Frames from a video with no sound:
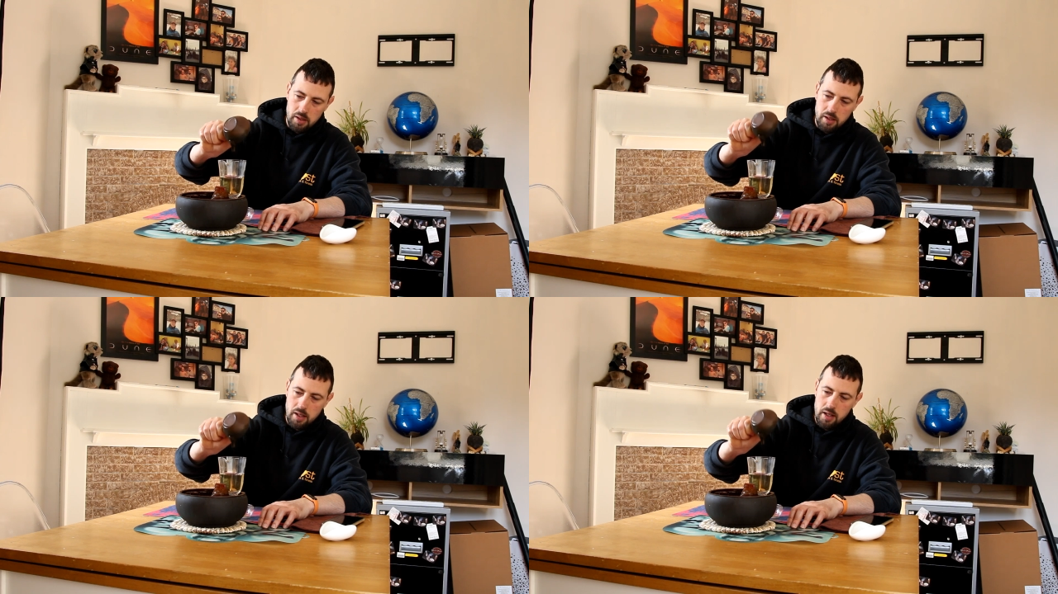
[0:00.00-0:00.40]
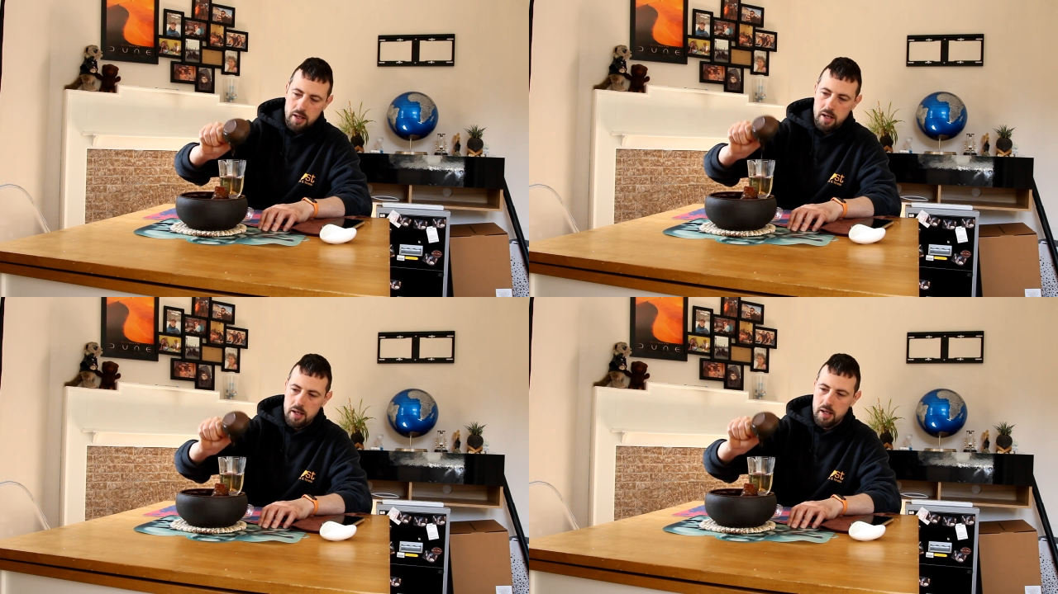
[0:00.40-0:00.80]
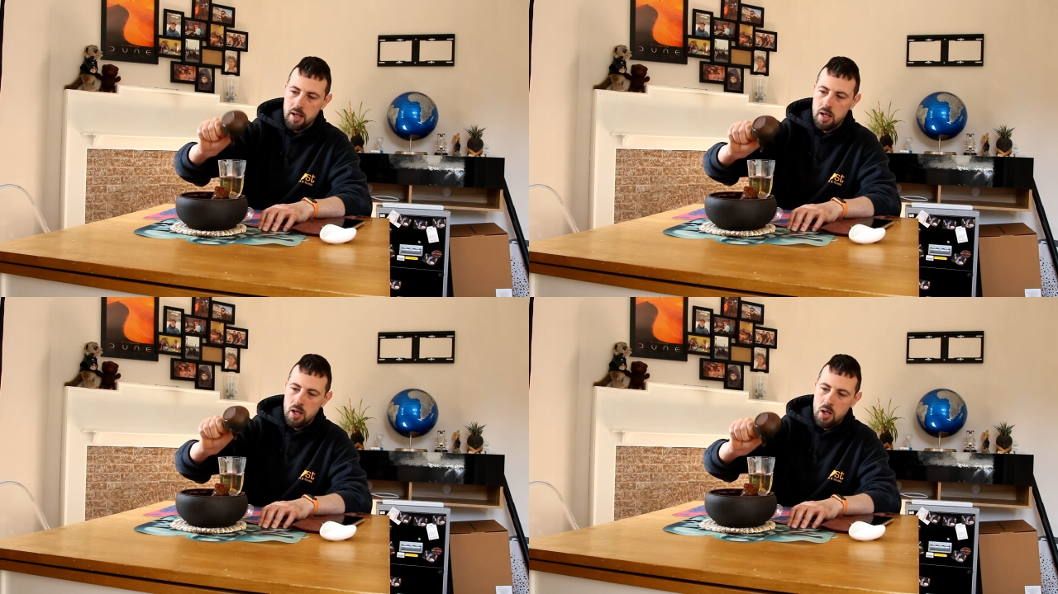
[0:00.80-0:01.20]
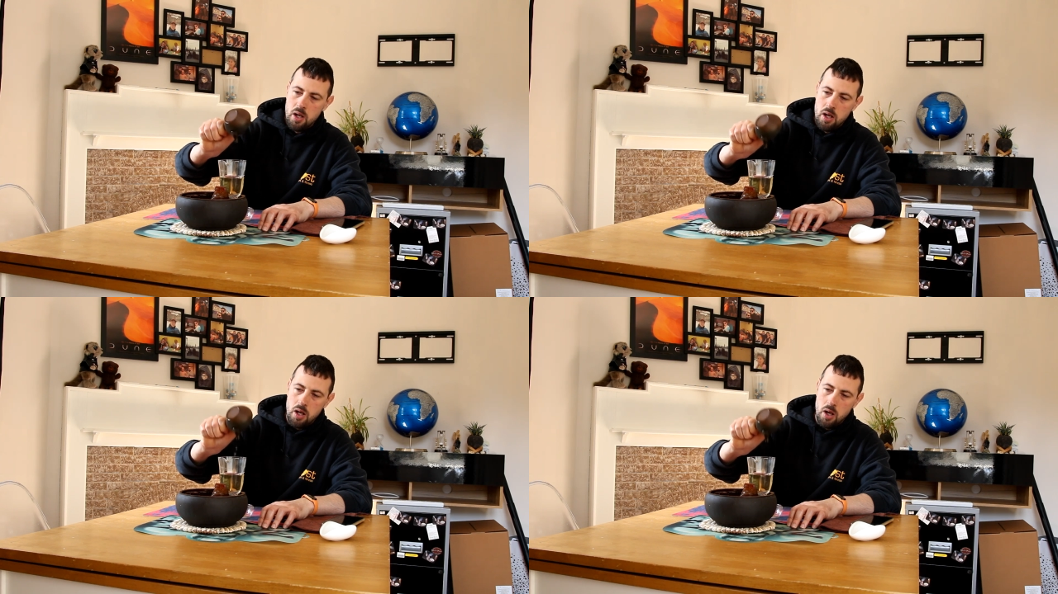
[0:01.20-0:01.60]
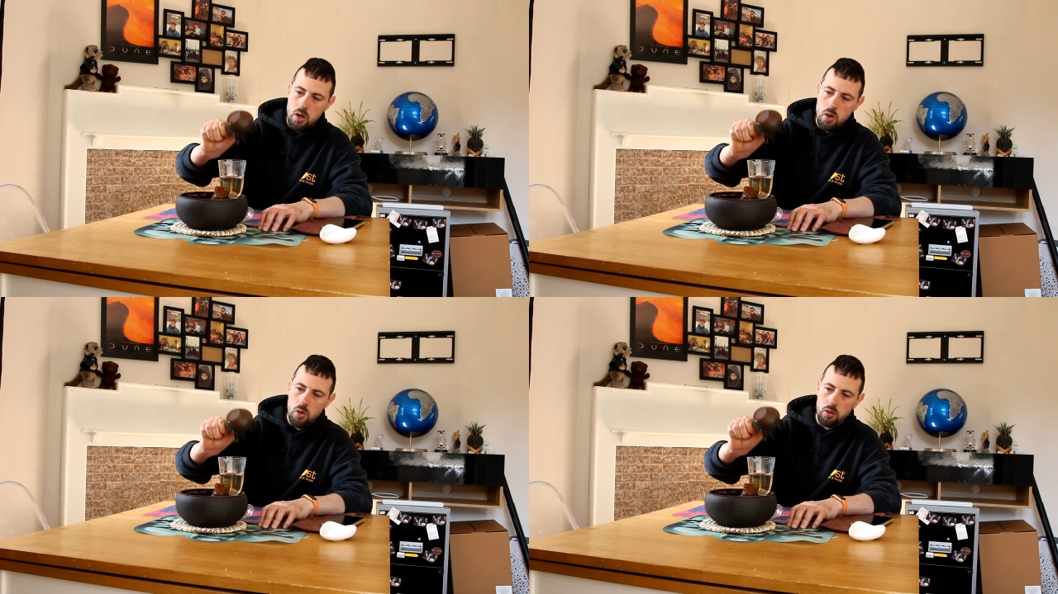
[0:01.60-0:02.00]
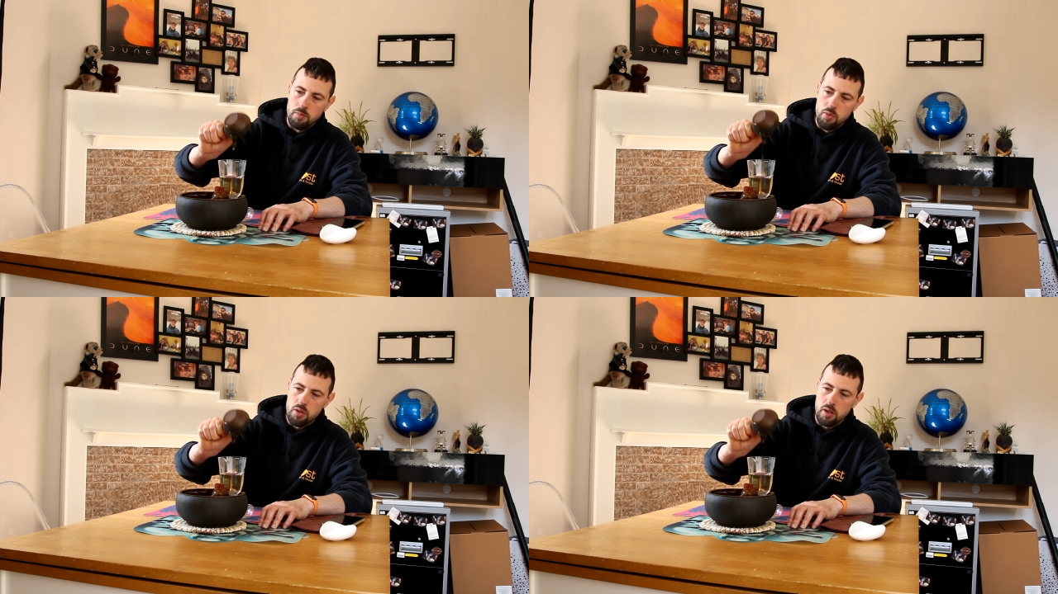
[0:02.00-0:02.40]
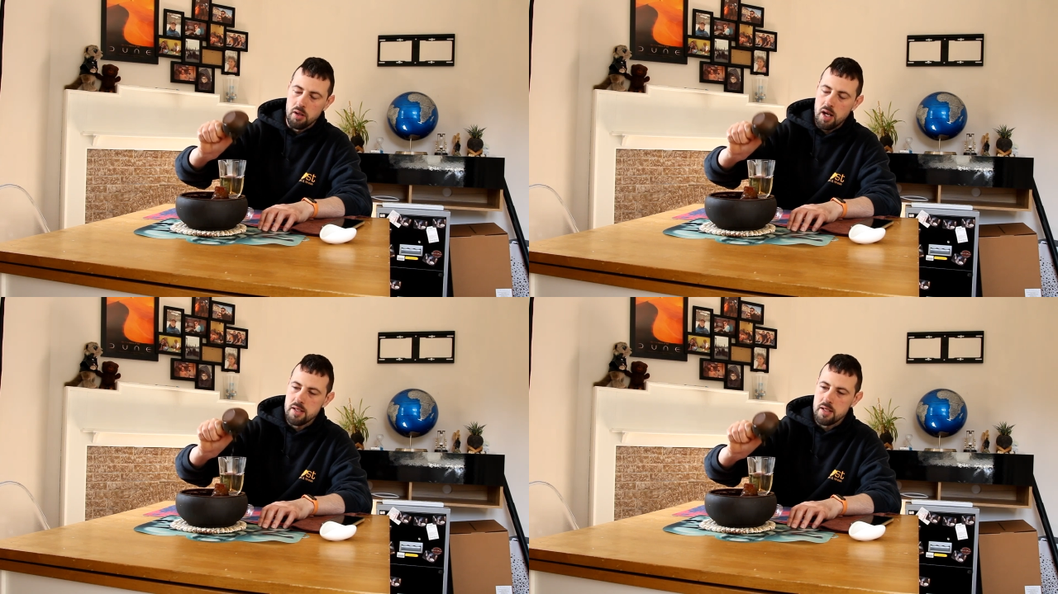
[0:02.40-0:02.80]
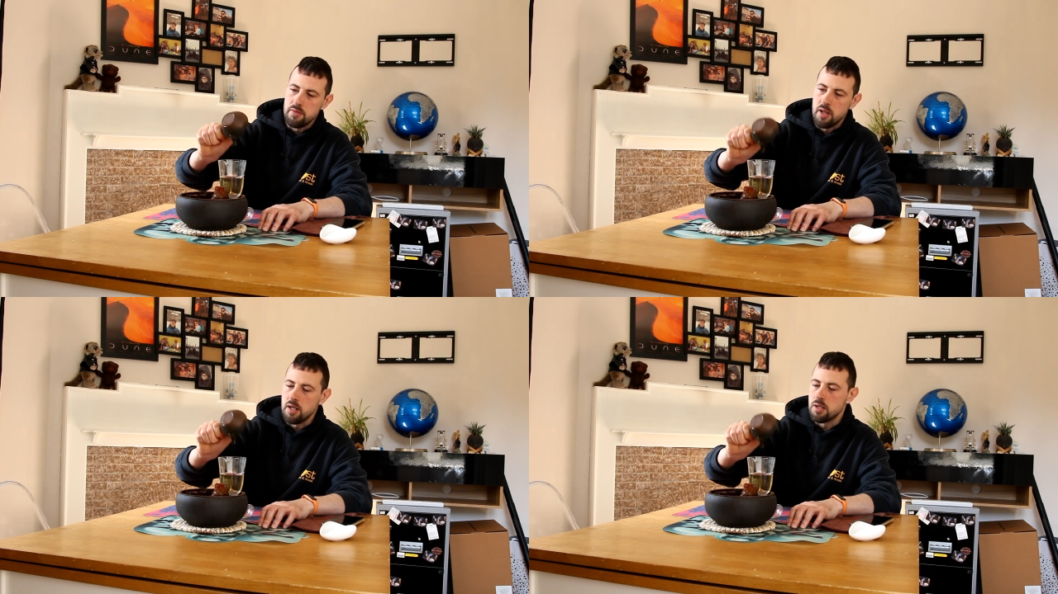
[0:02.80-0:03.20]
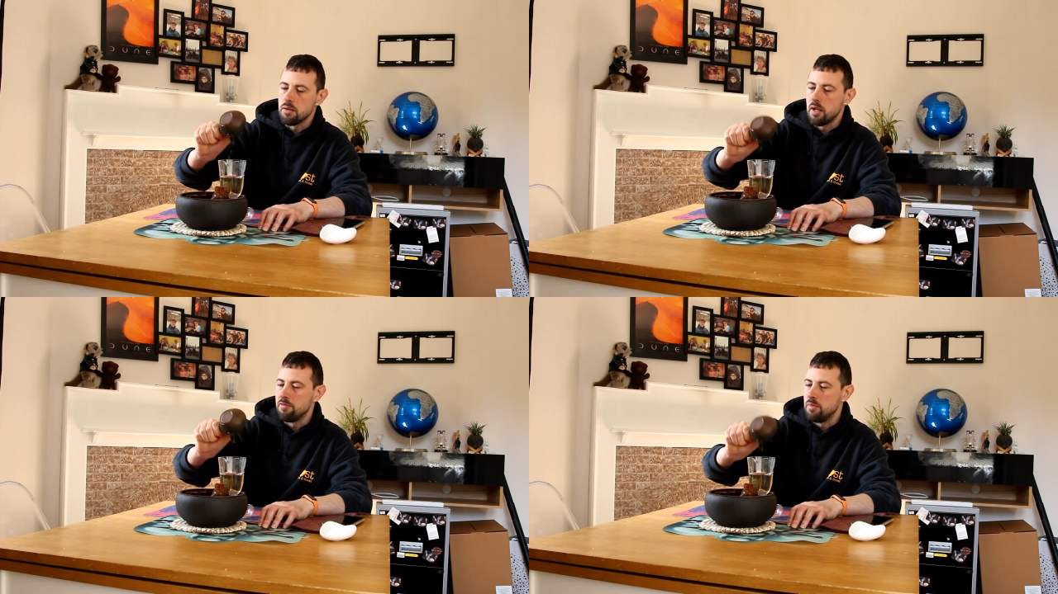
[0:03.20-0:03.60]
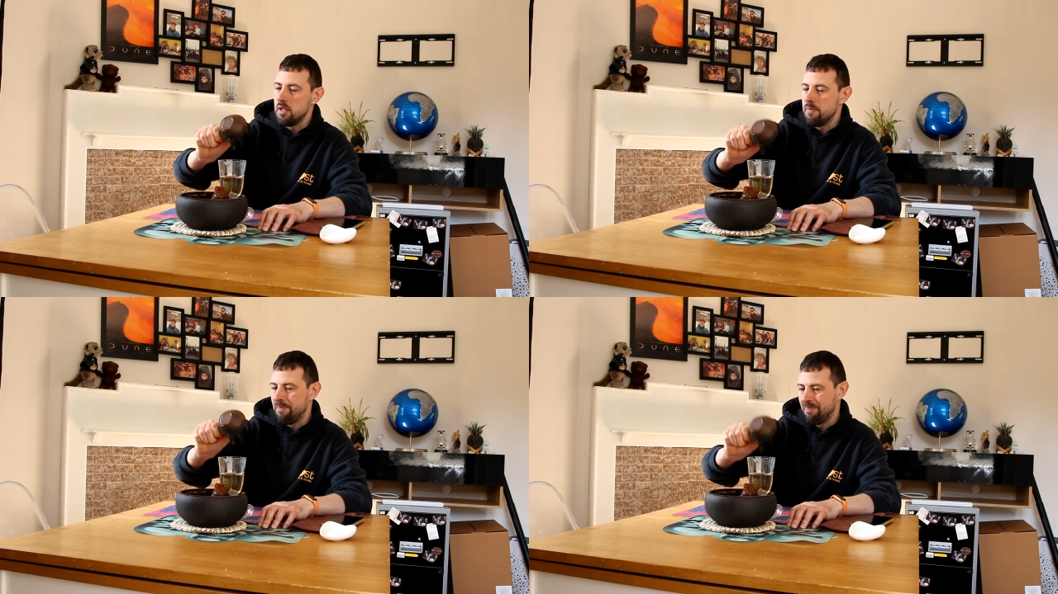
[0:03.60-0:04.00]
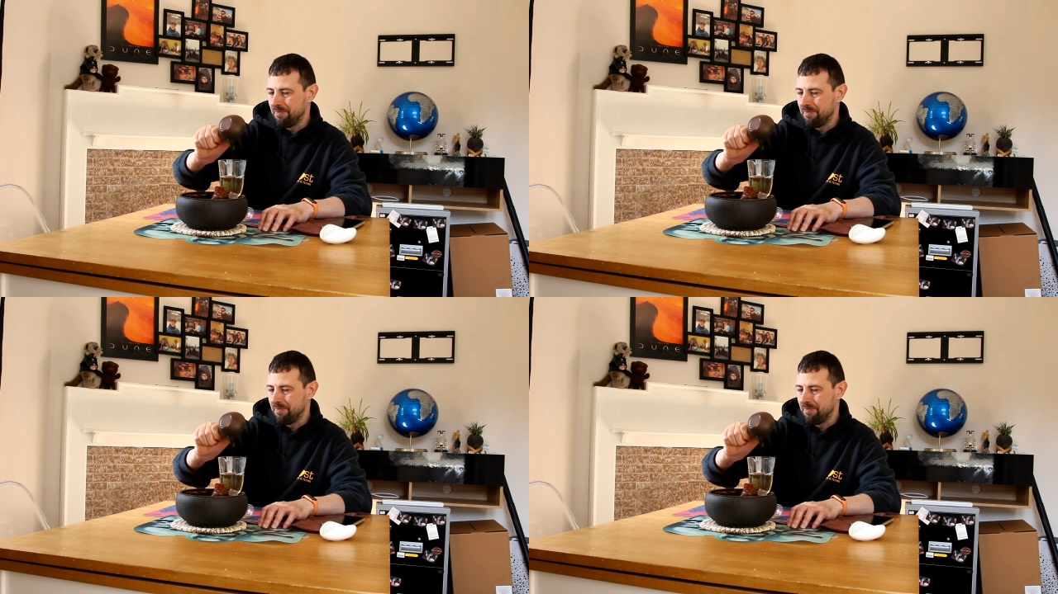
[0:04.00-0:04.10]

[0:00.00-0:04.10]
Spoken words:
clearly a lot more aggressive than it should have been.